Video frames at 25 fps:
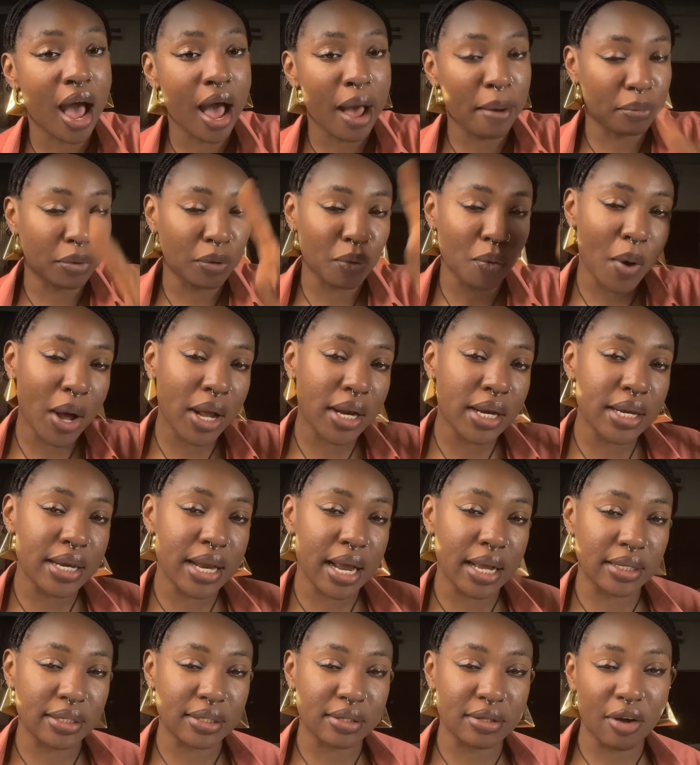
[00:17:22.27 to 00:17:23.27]
I'm the one
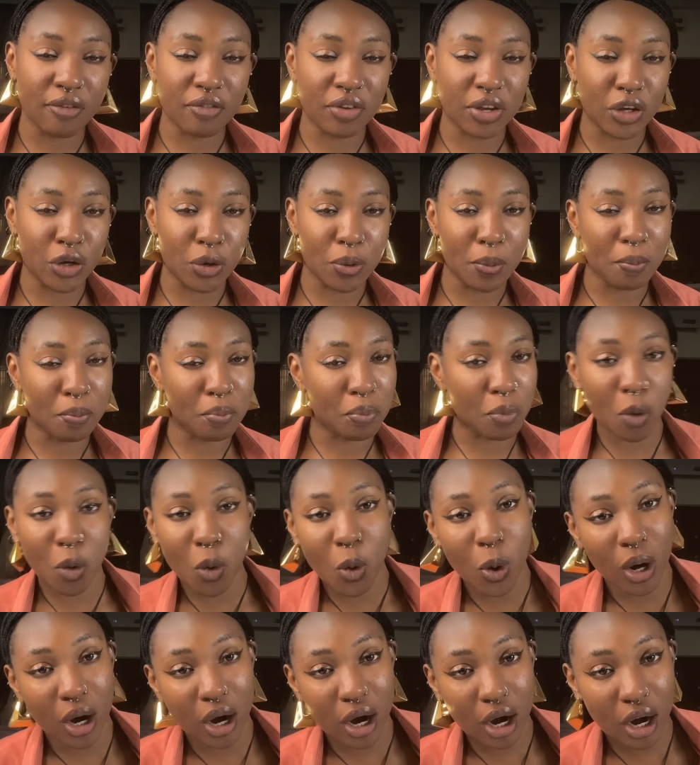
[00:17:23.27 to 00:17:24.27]
that is loving you
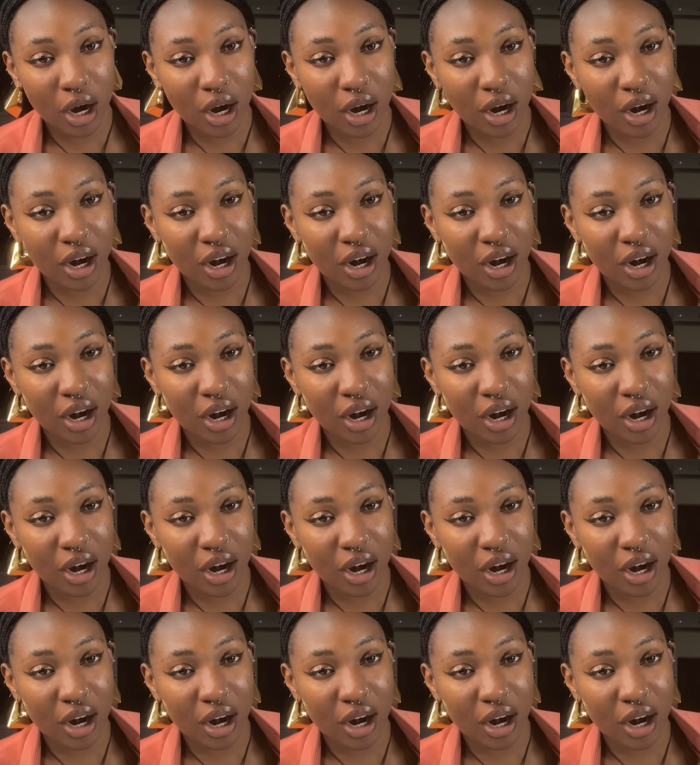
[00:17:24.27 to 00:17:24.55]
more.